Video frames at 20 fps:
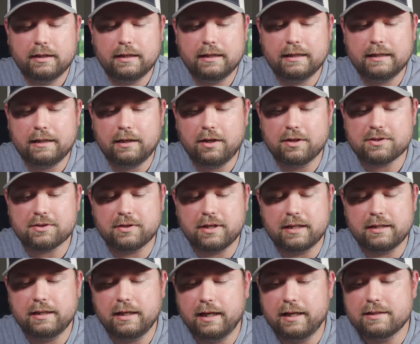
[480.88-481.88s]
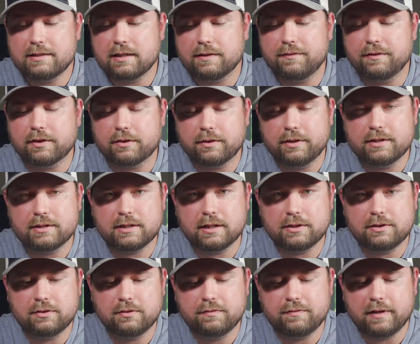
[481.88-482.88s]
Also had the A7III set
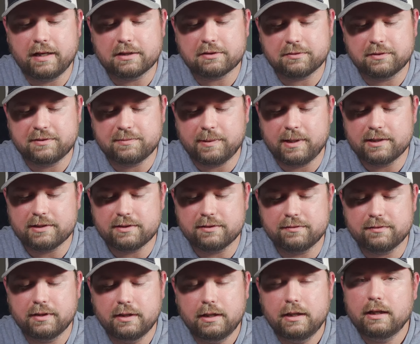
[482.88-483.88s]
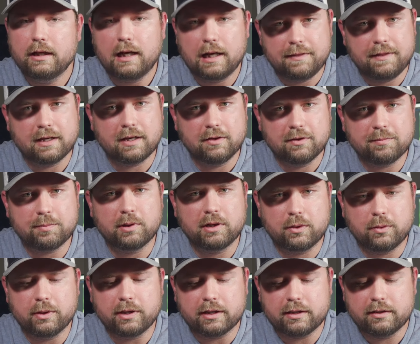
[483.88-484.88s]
to fast responsive. I think it was pretty
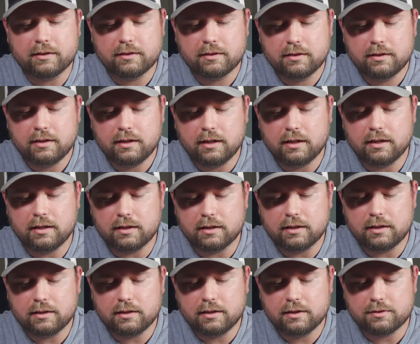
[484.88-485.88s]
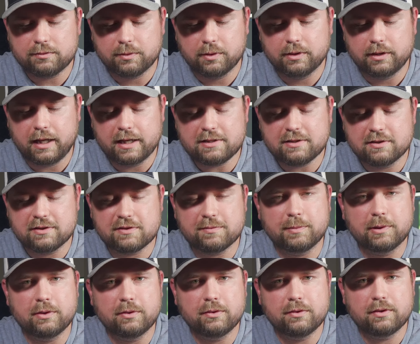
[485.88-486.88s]
quick. It's real nice and
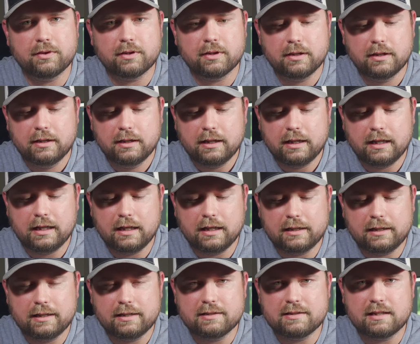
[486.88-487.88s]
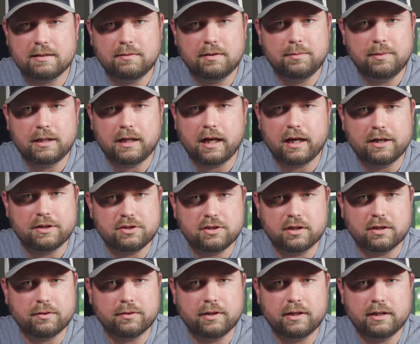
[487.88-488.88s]
smooth. Didn't seem to be kind of
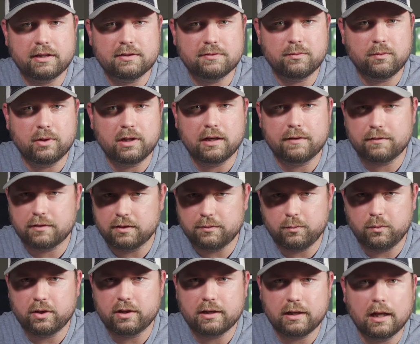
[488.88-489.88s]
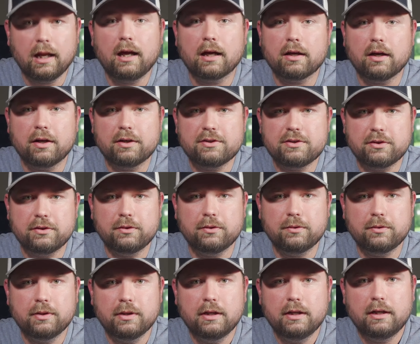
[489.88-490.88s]
jittery. Whatever it wanted to lock on
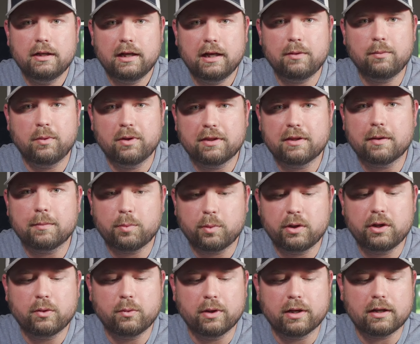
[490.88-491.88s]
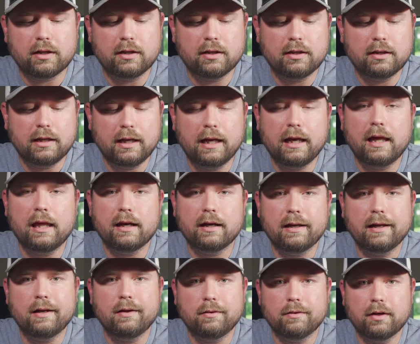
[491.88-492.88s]
to, it went there pretty quickly and it
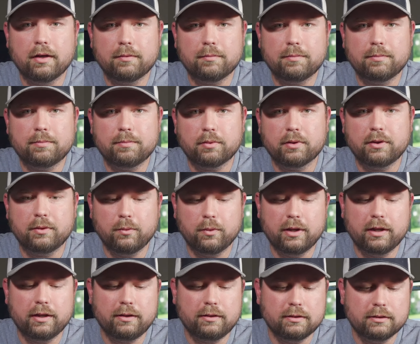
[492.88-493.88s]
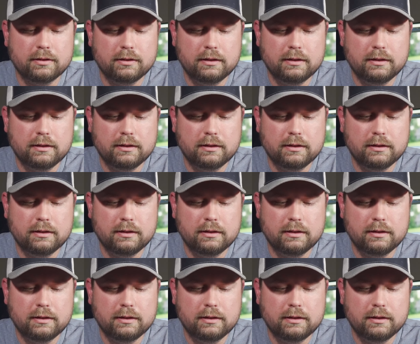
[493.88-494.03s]
held on pretty well.